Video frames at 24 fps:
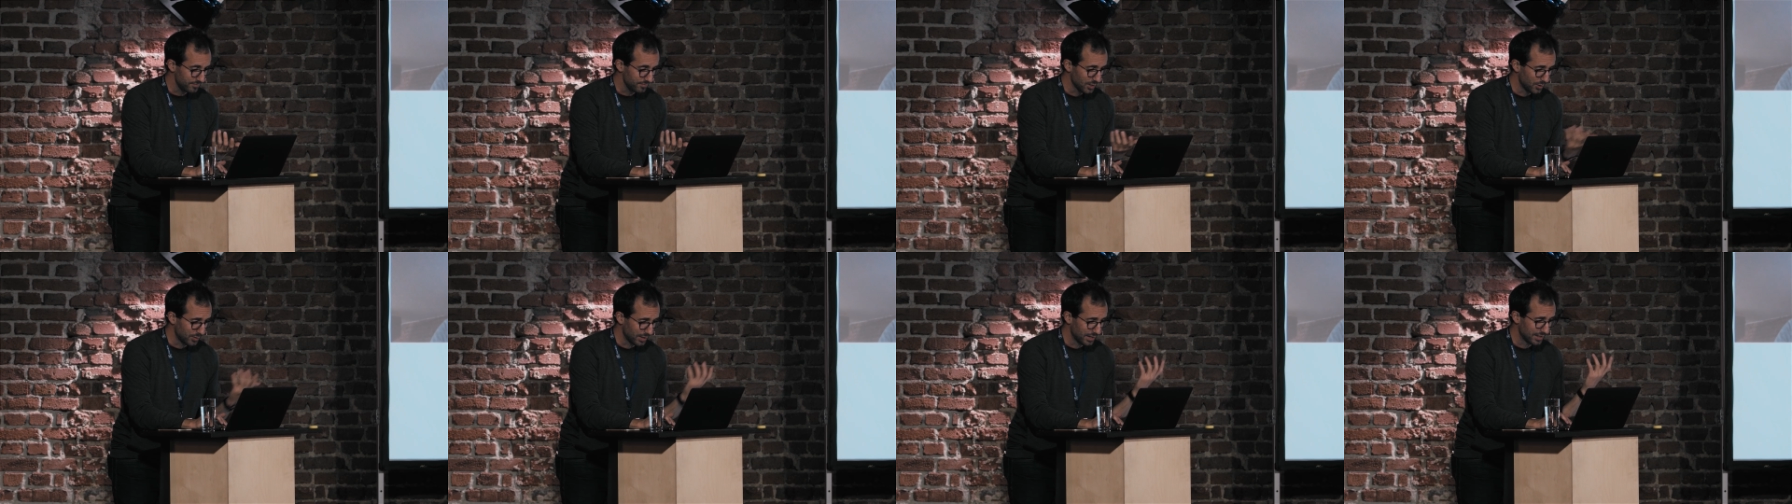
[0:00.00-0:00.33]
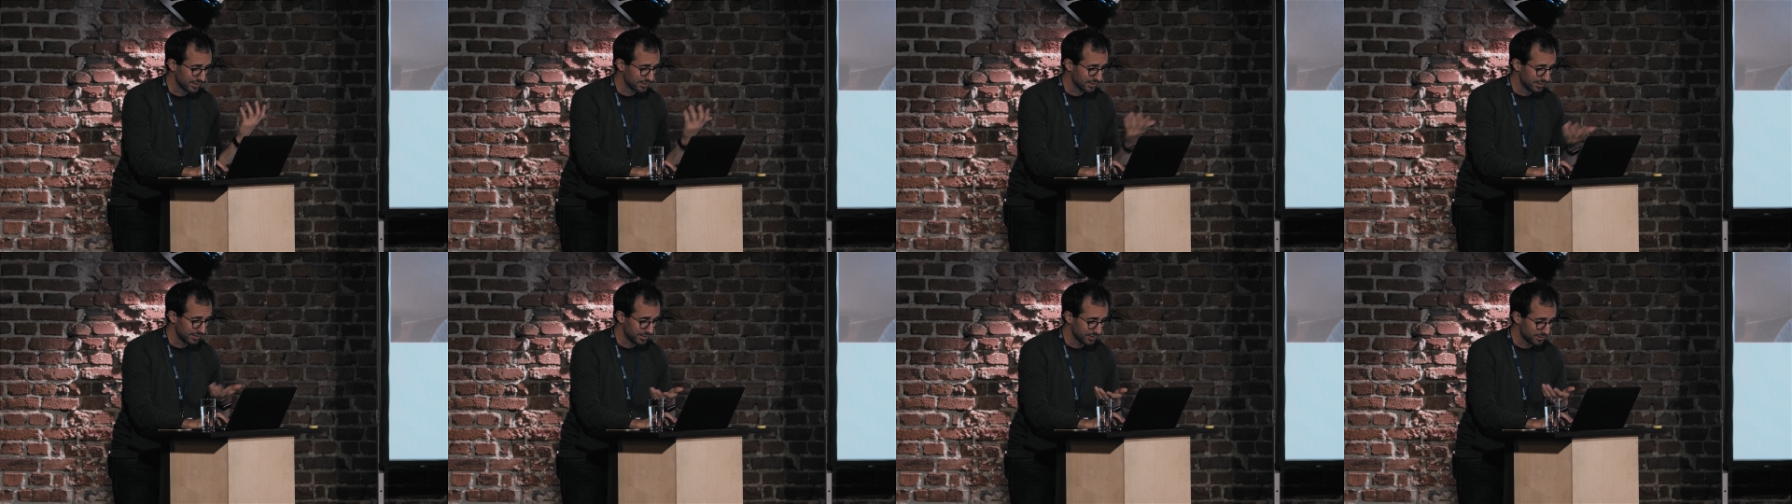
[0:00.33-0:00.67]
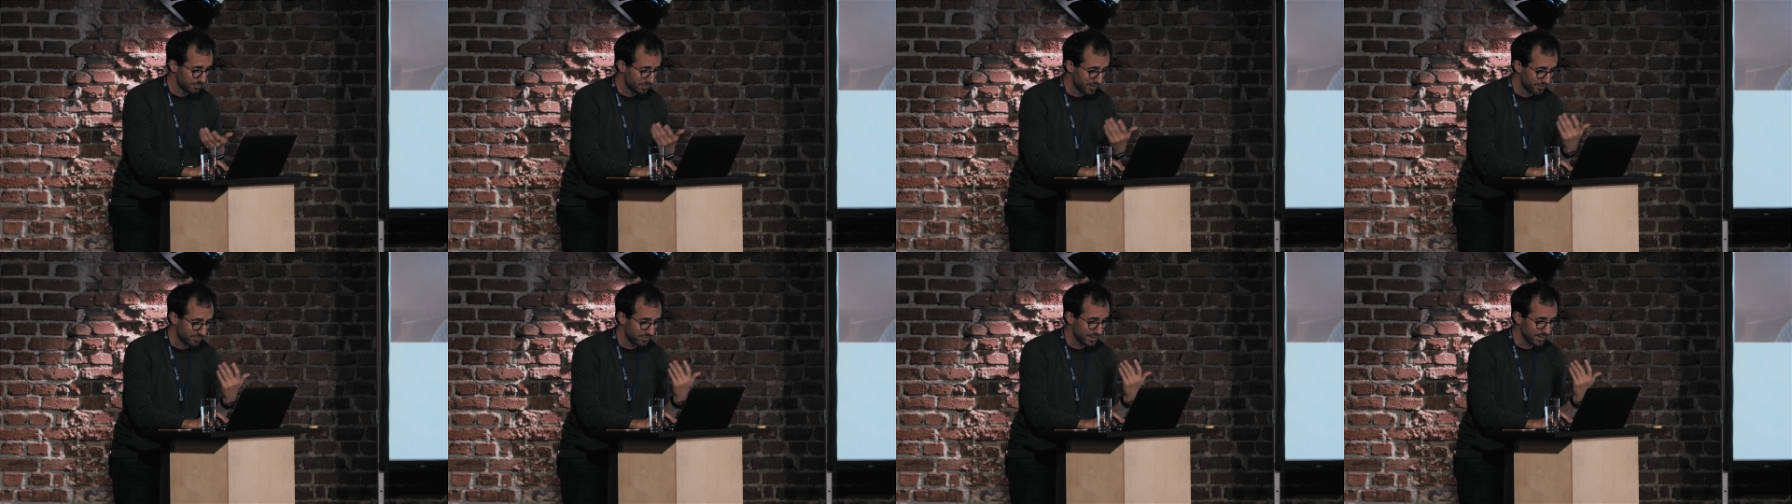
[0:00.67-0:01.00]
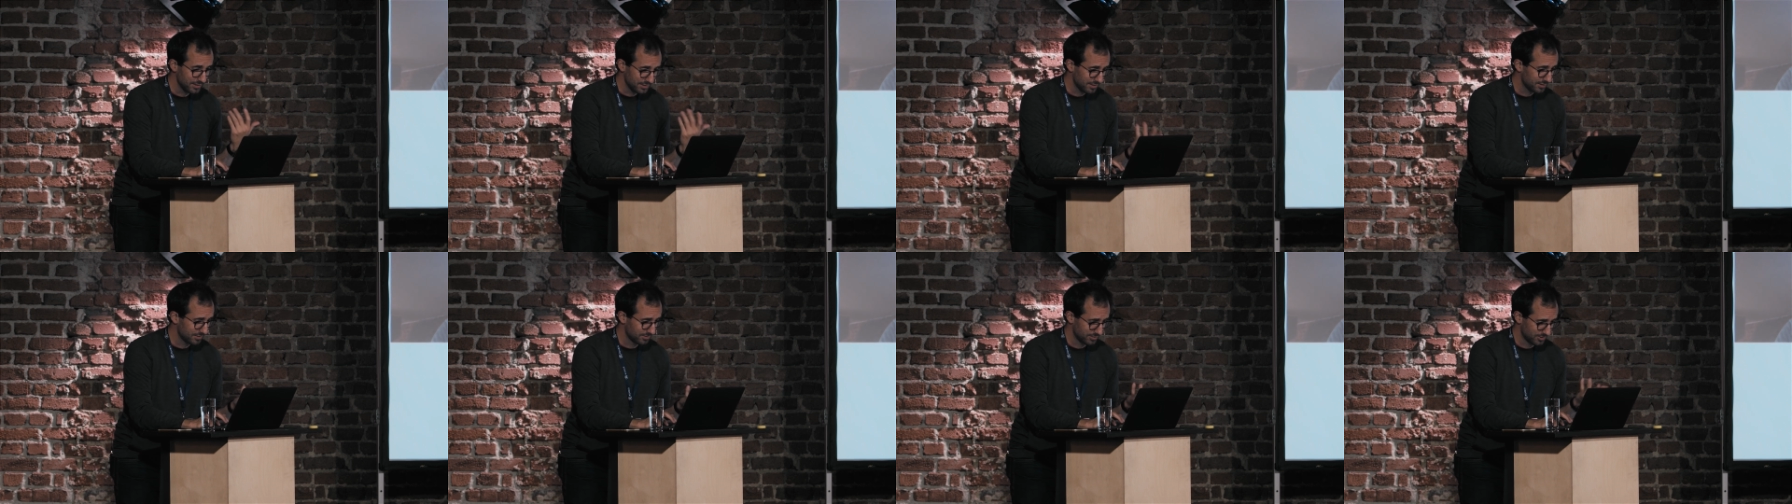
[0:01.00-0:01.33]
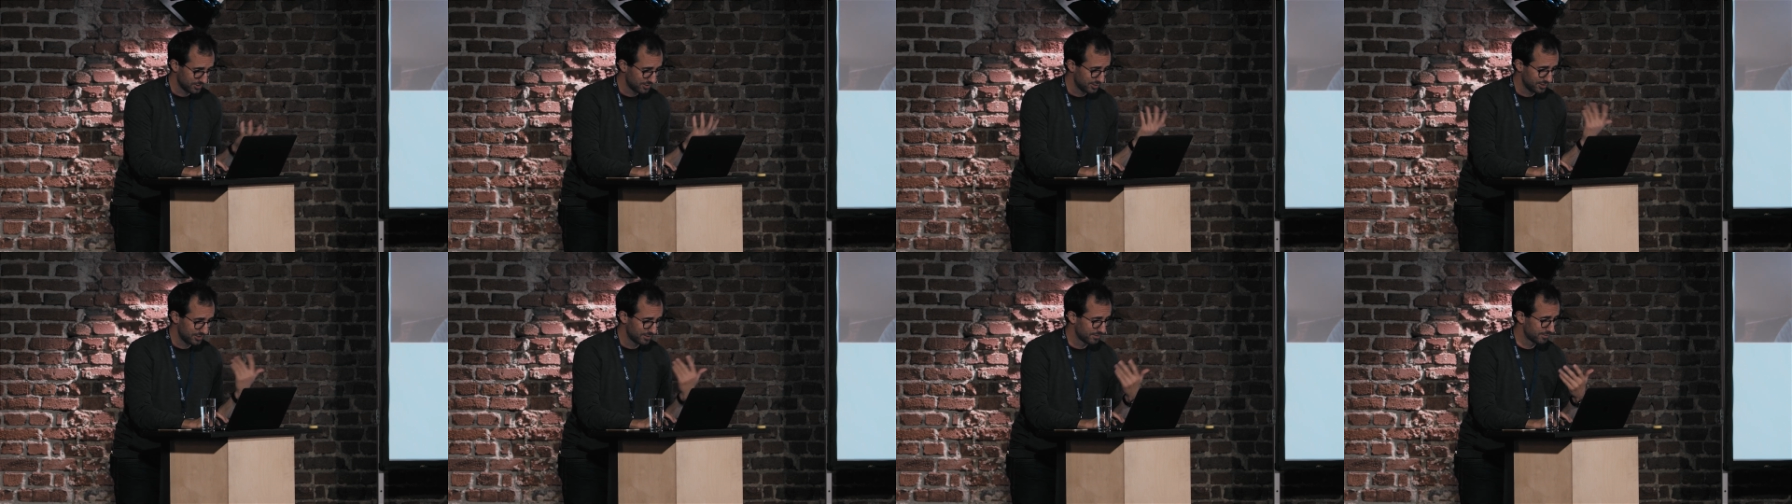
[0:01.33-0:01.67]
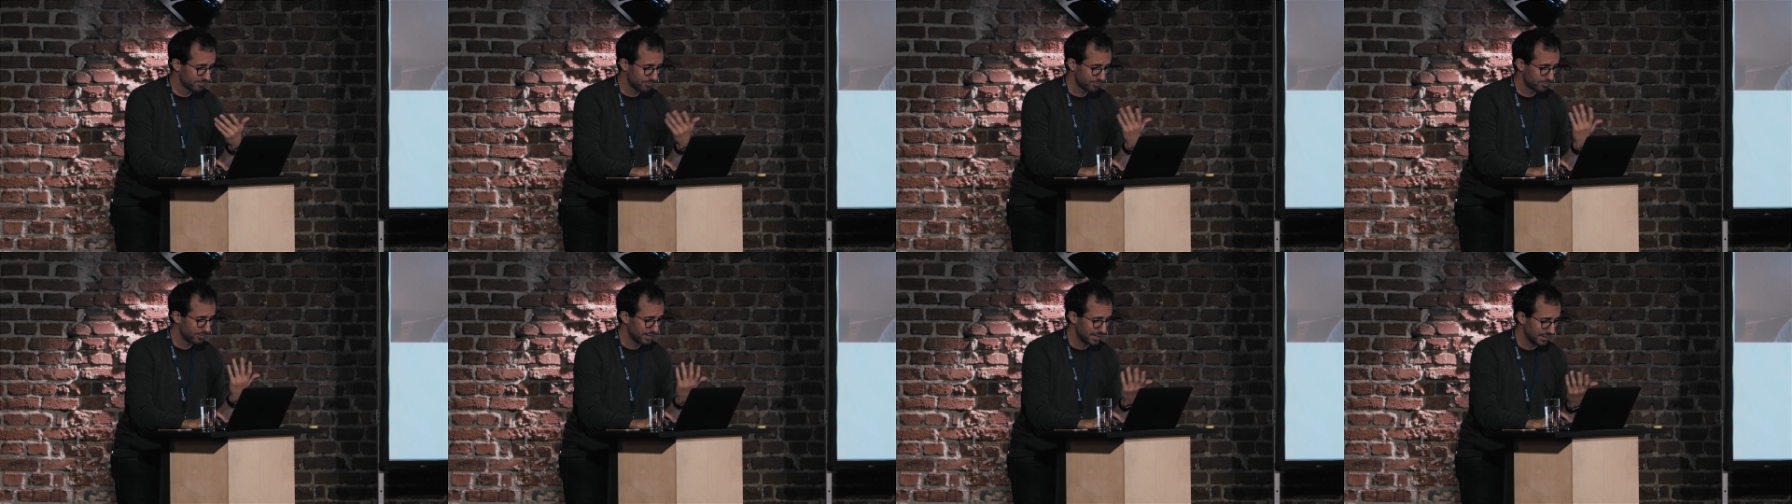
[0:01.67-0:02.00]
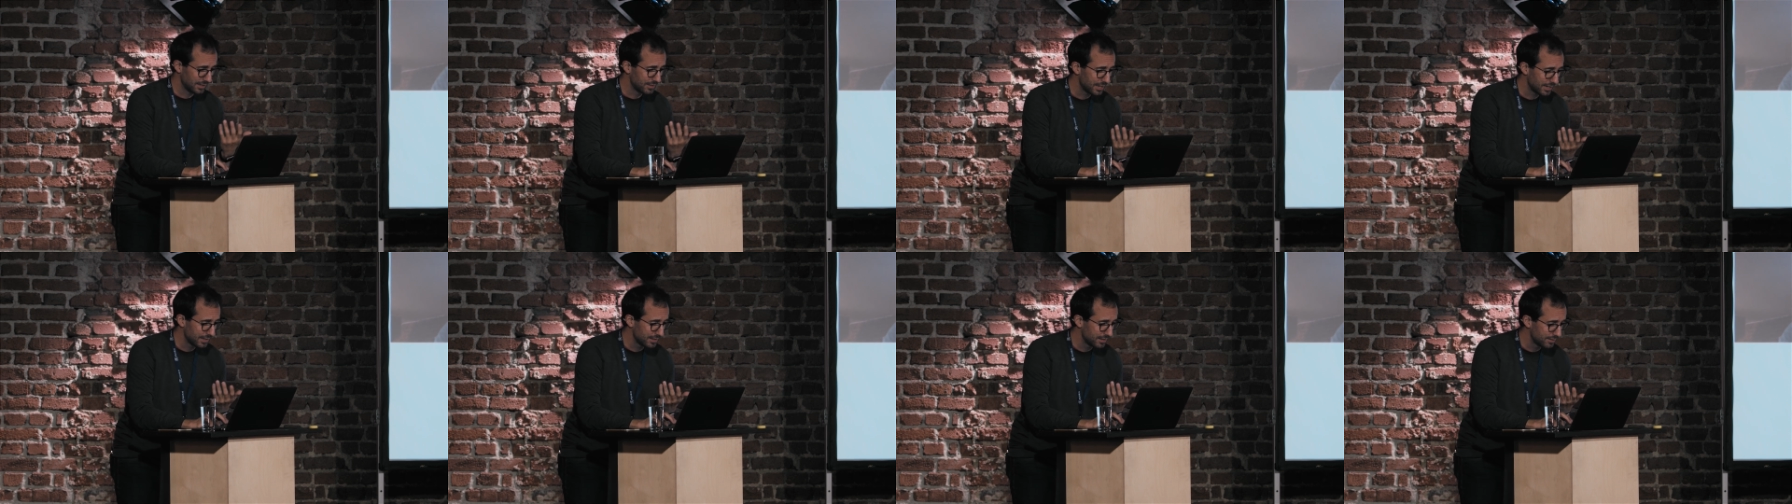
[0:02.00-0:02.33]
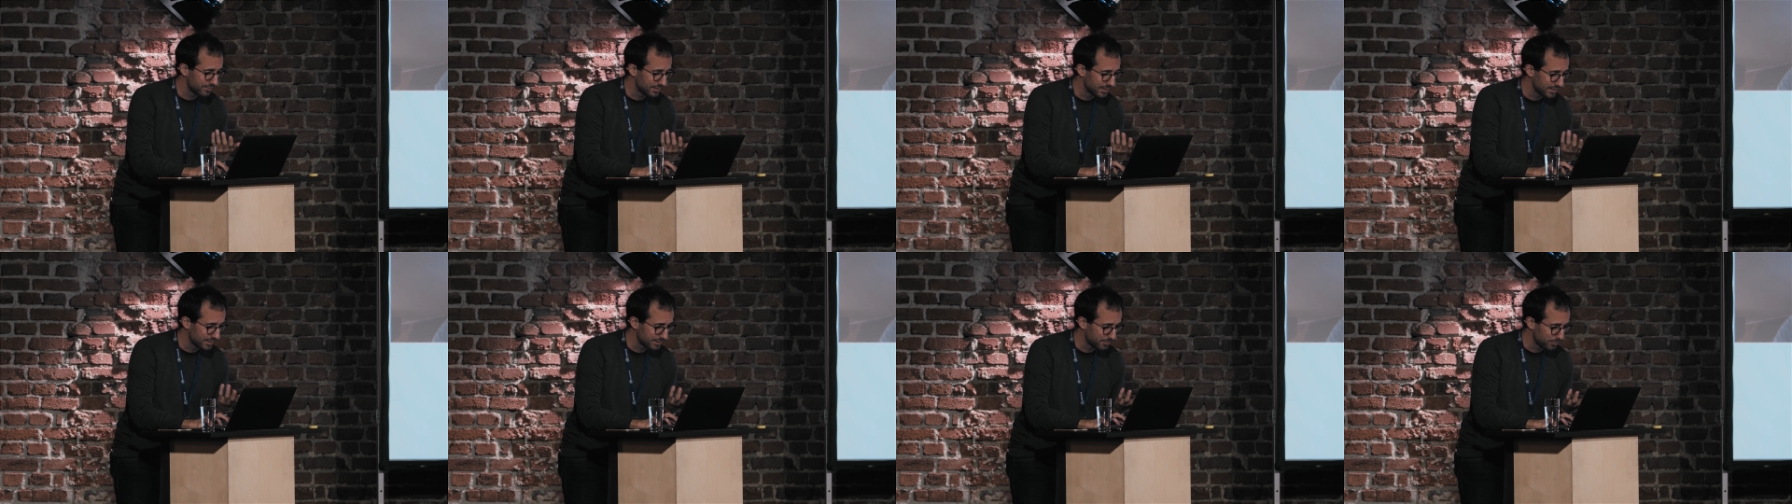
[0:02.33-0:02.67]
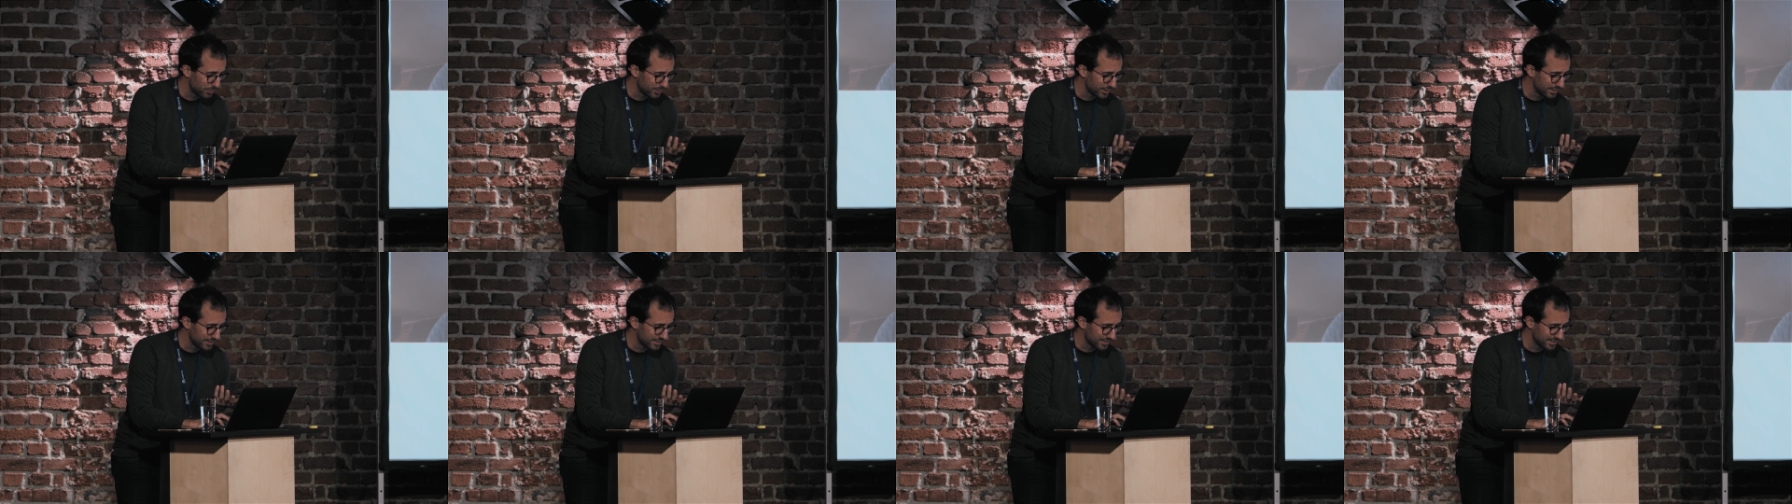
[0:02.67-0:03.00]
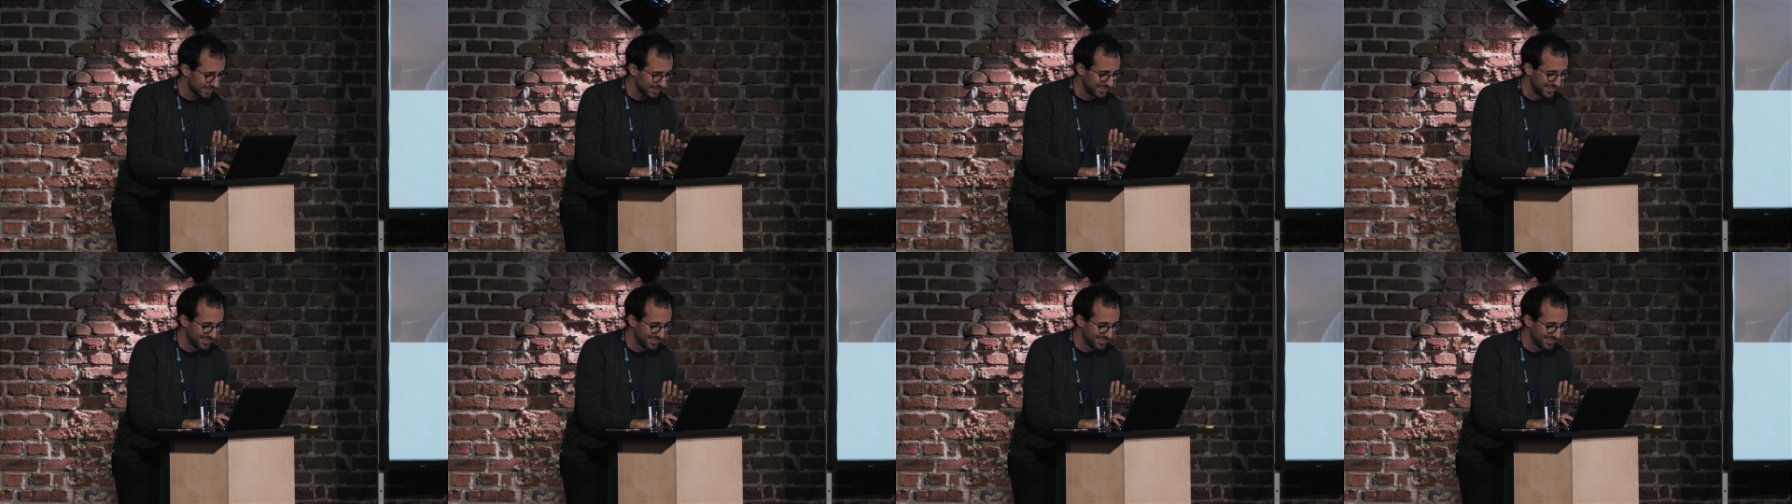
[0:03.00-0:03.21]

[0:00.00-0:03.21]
OK, so here's my face, which you're getting tired of at this point.